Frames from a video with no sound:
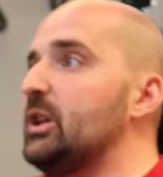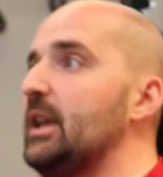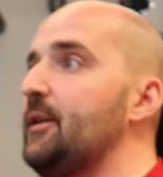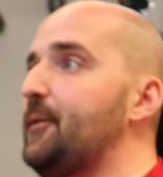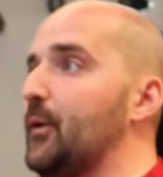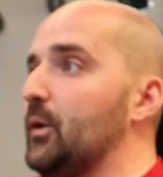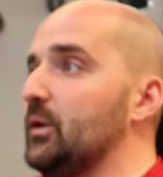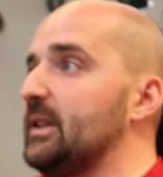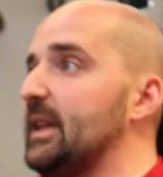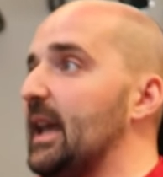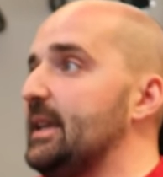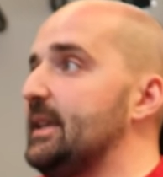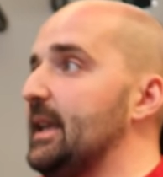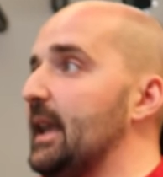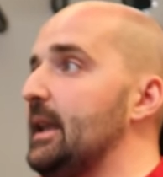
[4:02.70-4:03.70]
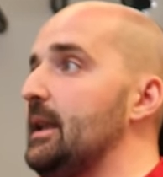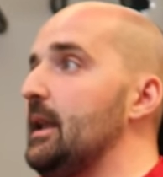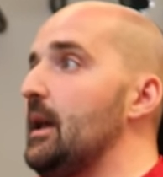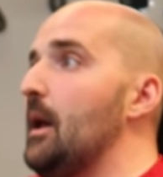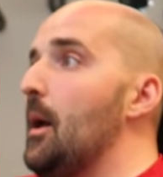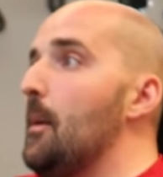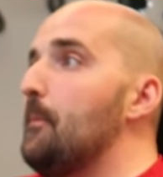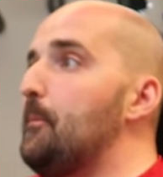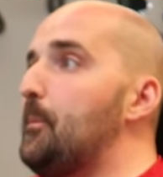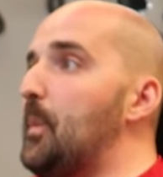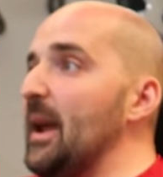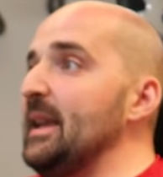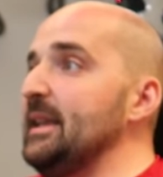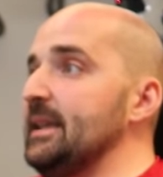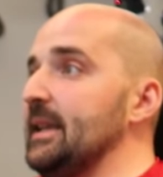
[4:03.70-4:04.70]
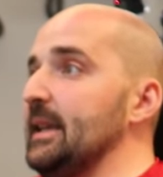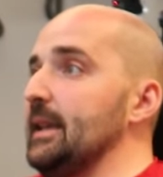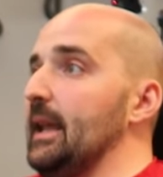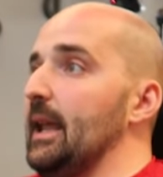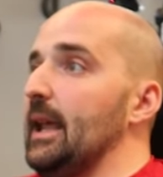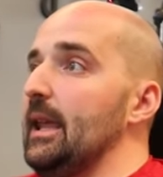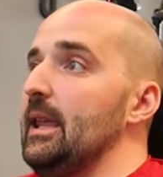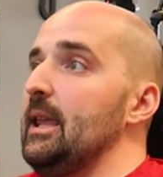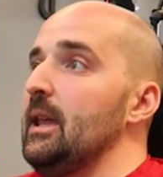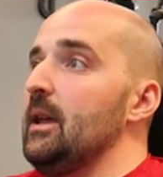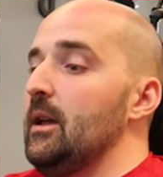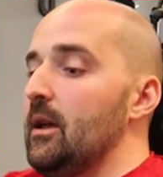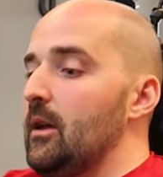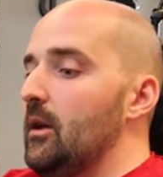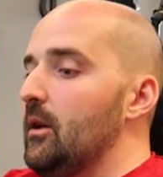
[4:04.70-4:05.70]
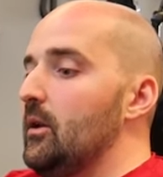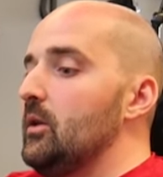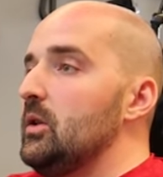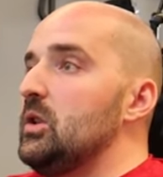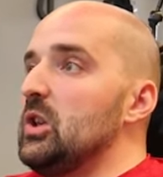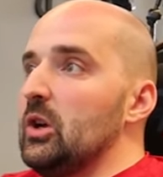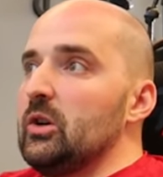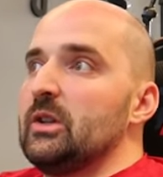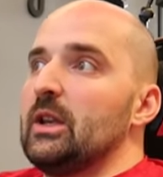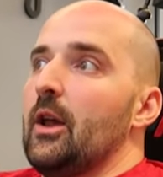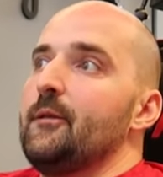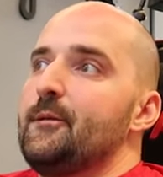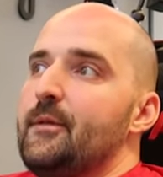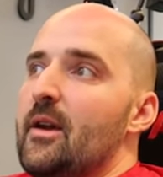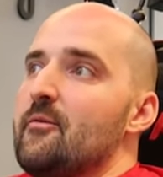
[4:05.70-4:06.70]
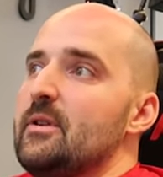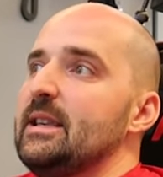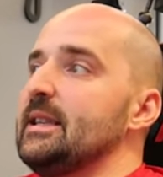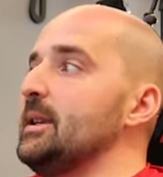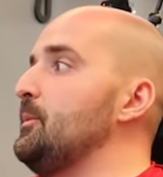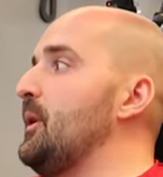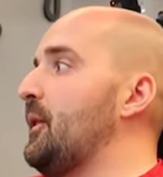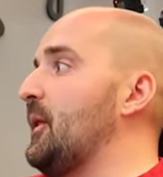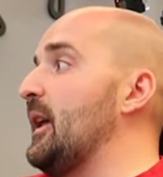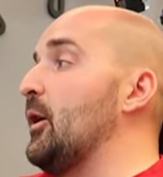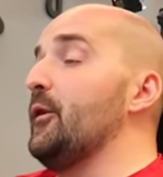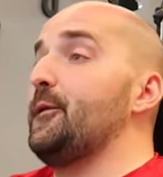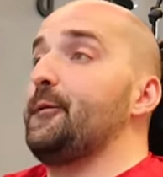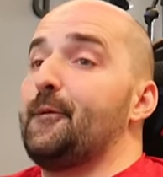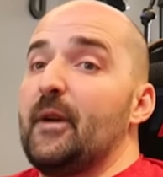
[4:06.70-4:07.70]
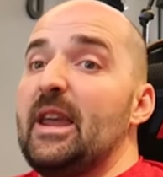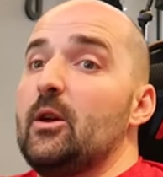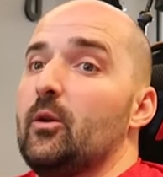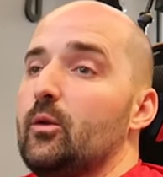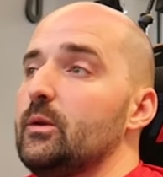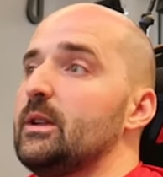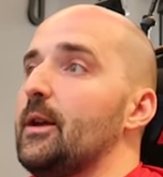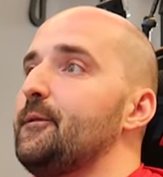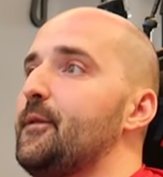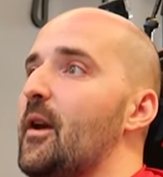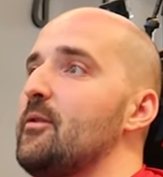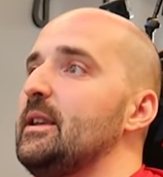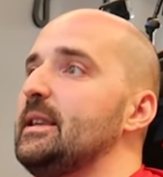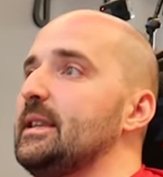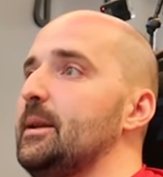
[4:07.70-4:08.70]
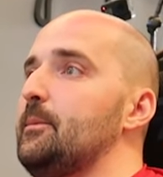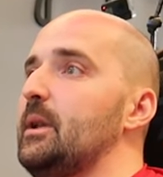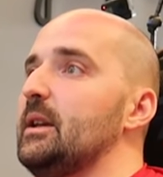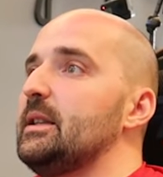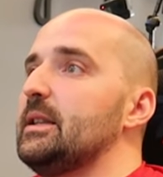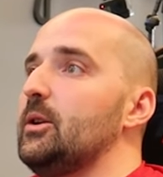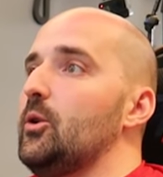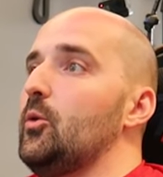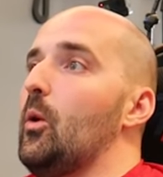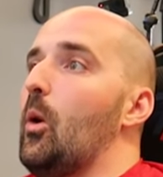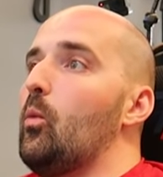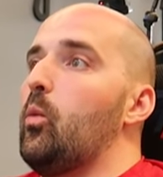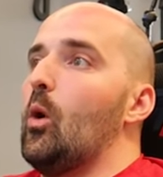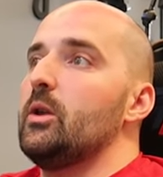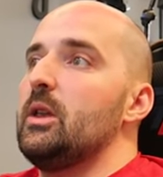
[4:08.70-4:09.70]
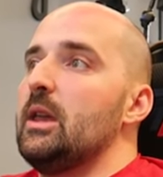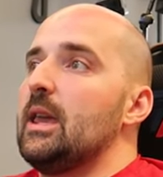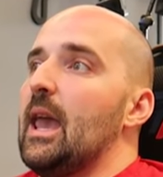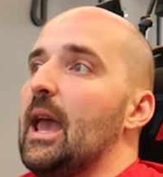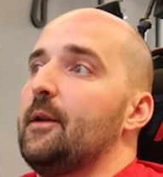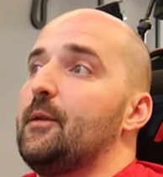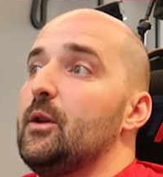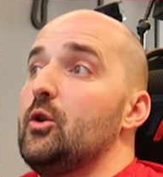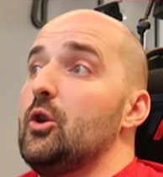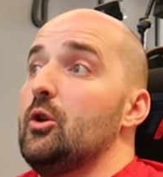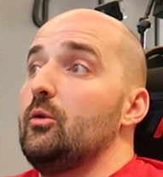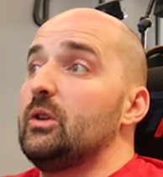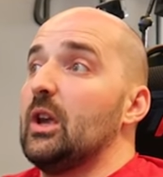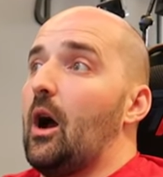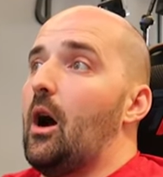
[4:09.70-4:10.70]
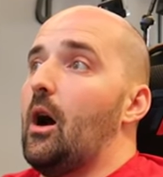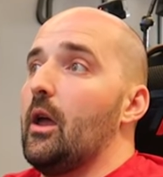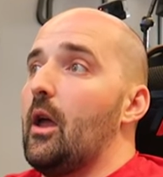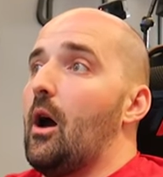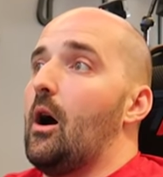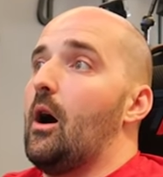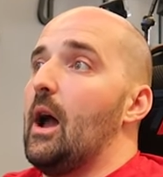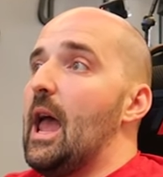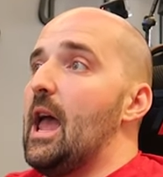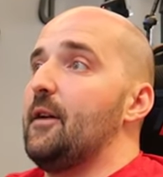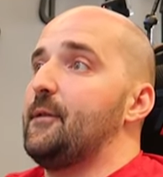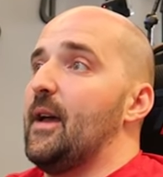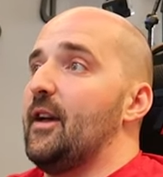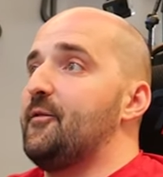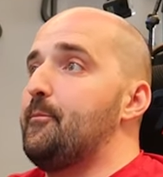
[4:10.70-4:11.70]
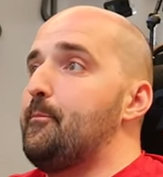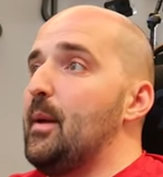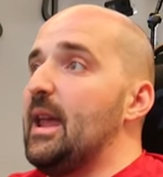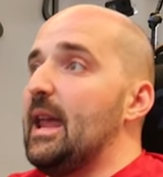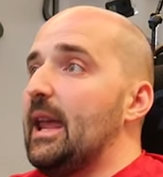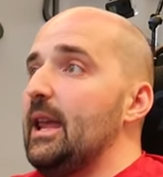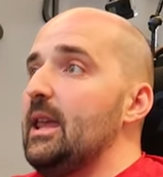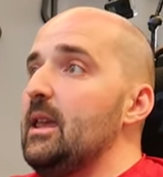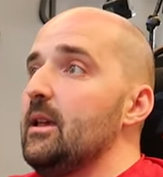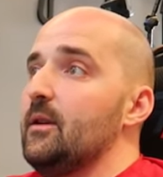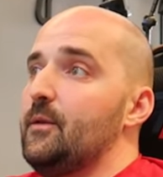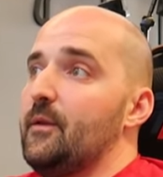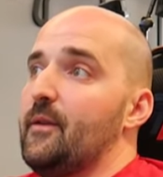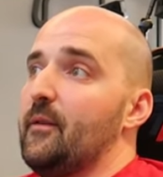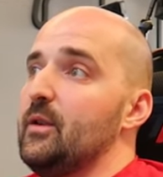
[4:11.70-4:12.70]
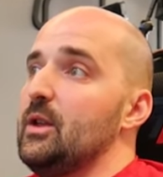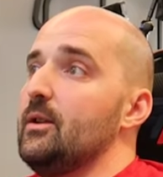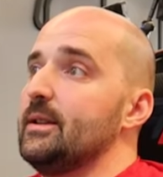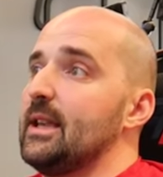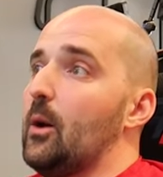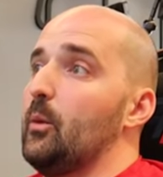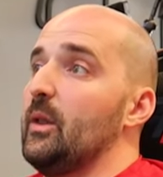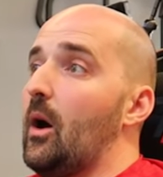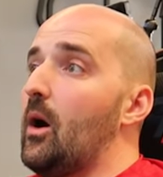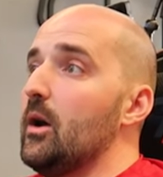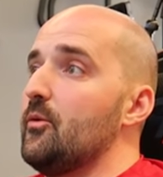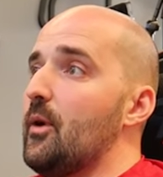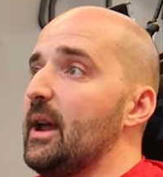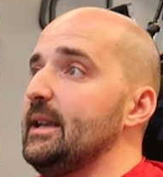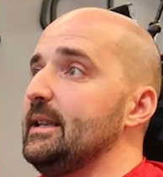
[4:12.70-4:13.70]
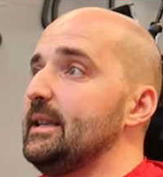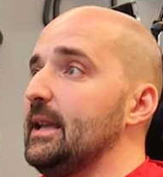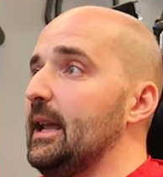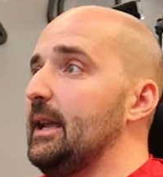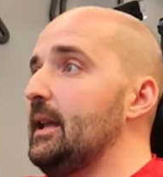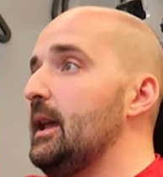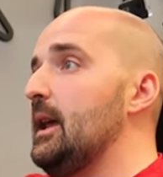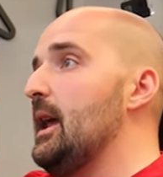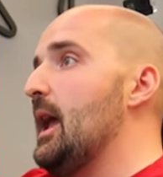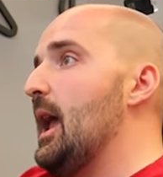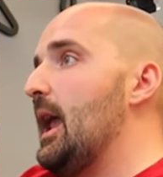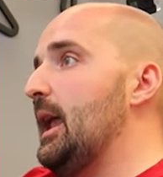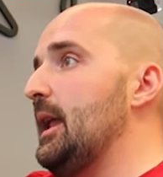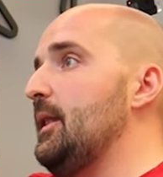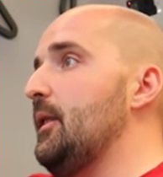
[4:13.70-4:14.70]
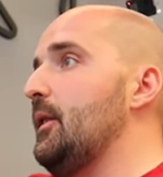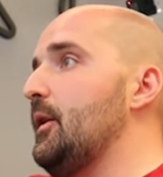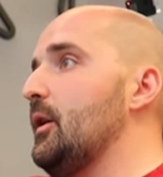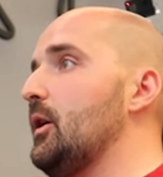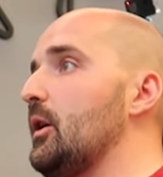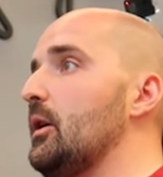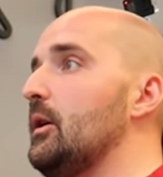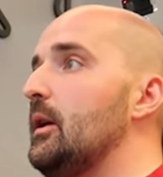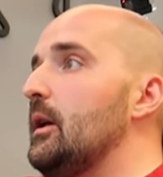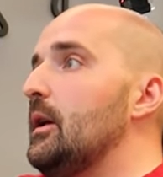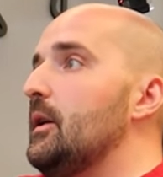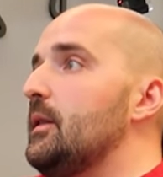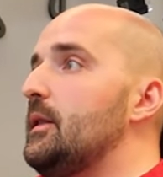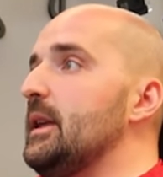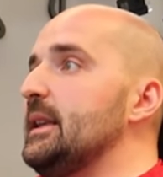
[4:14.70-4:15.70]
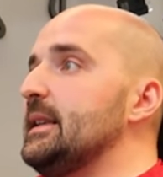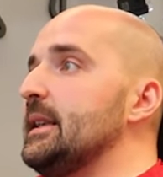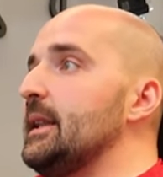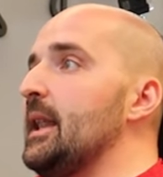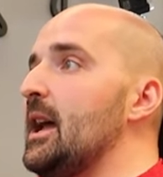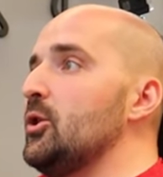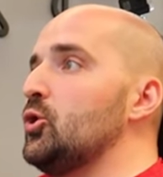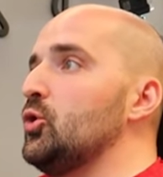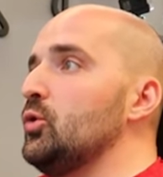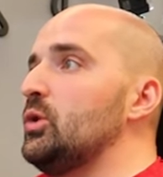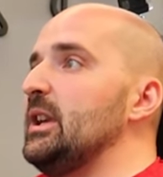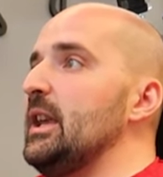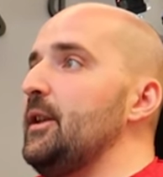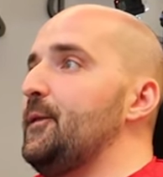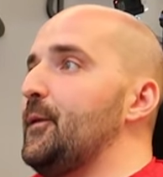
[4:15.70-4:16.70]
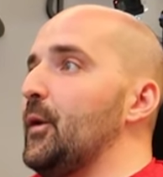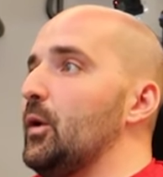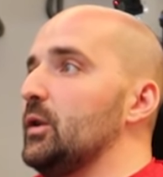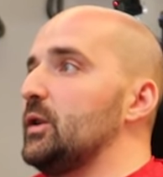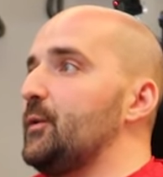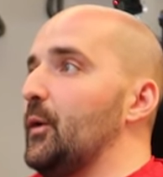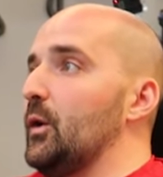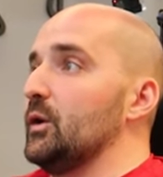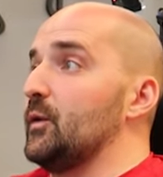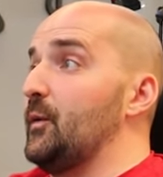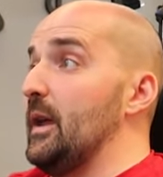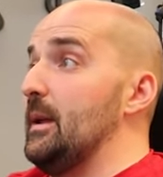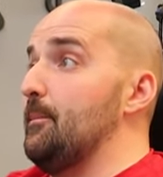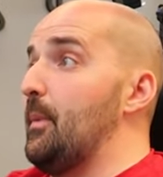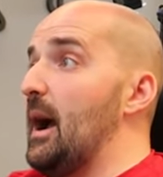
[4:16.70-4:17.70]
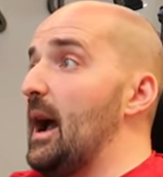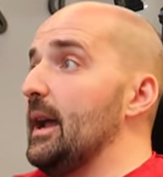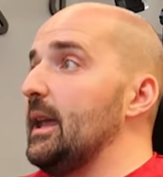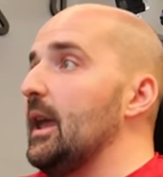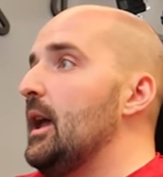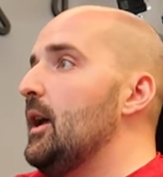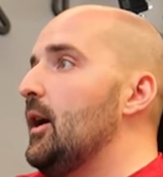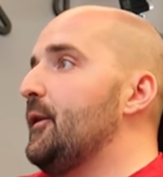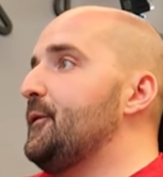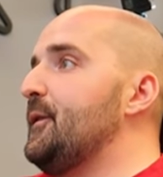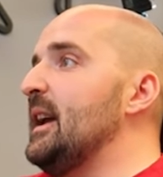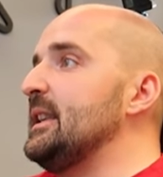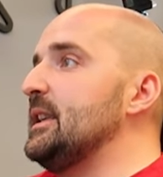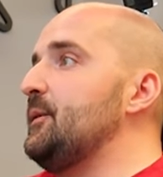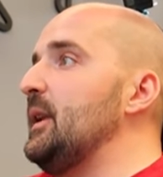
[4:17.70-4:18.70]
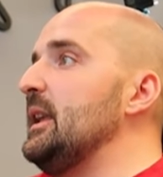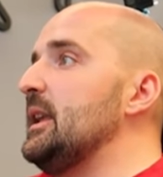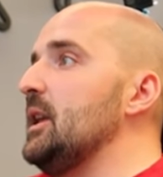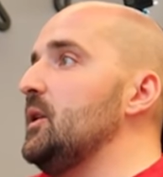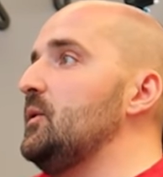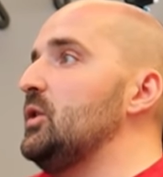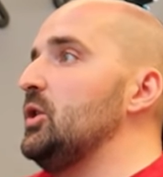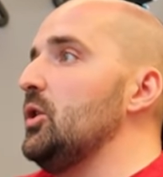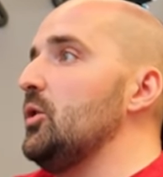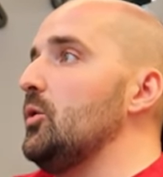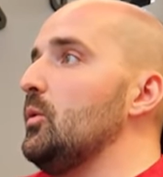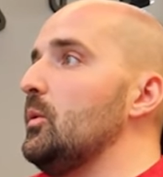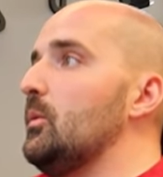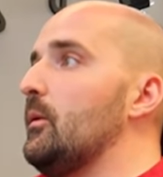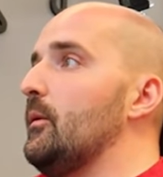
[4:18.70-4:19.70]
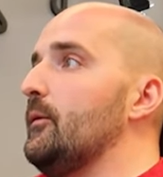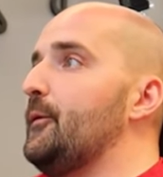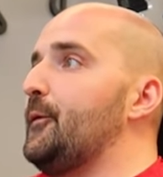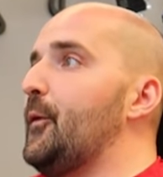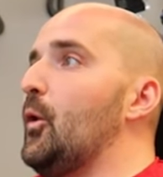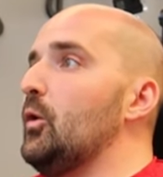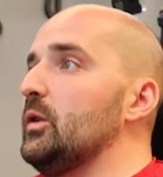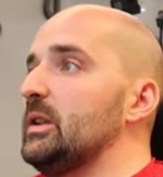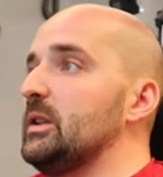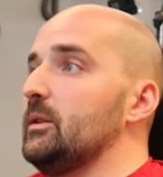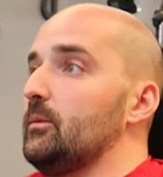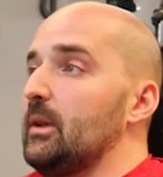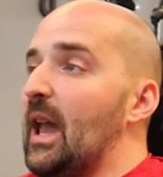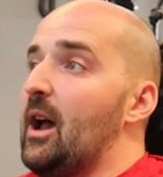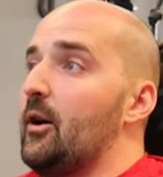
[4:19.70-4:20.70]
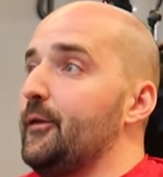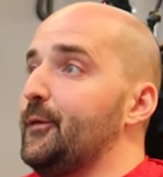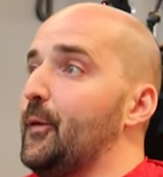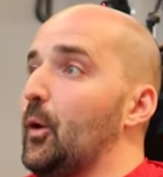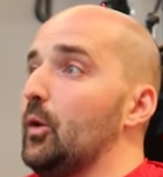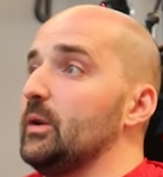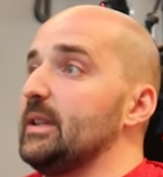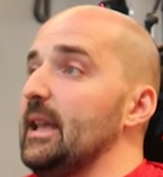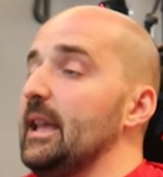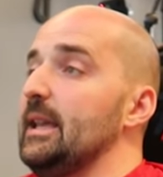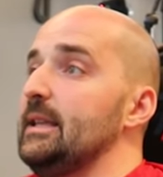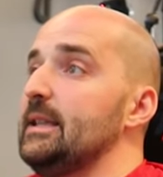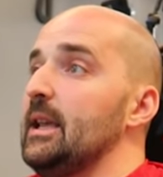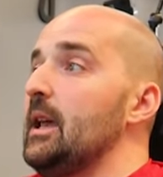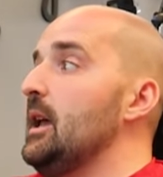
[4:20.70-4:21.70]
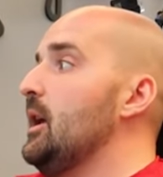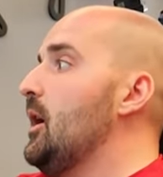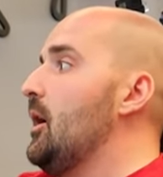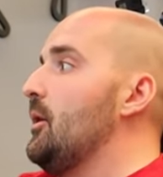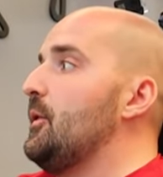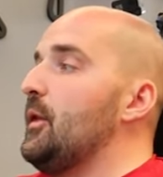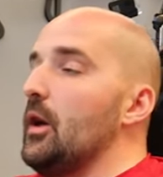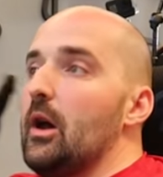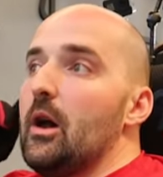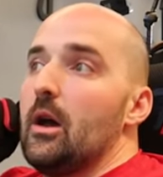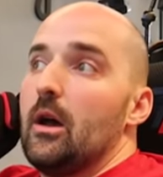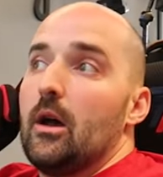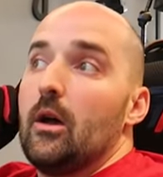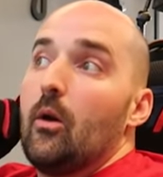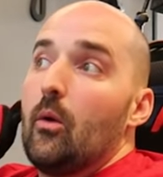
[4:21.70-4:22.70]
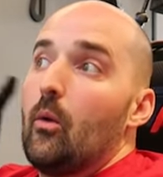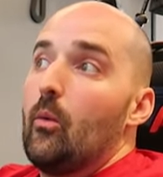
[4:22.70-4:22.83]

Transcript: G-force setting basically does a very similar thing, or feels very similar to what you get if you use IRFFB, if you've ever used that with iRacing, in that this lateral G-force force feedback effectively gives you force counterforces that are